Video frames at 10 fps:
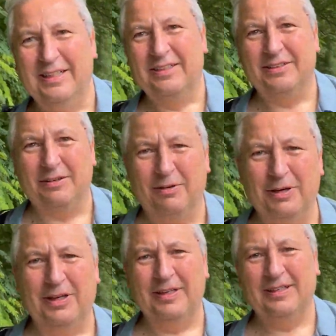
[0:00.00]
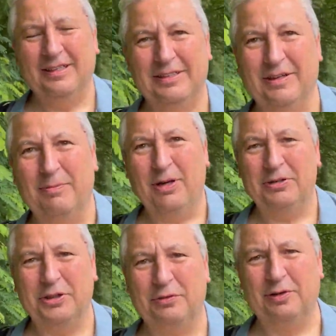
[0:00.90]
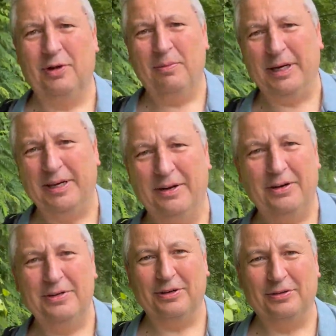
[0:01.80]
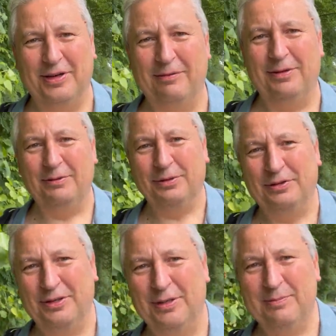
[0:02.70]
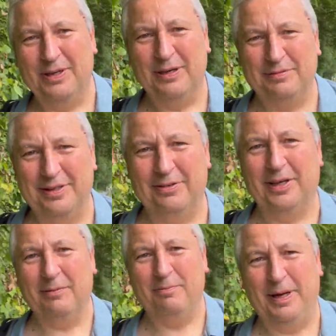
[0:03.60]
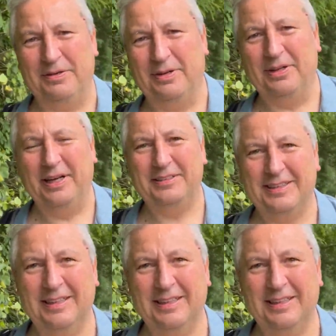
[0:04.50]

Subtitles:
so I apologise for not making eye contact with you all the time, but hopefully we'll get better at that.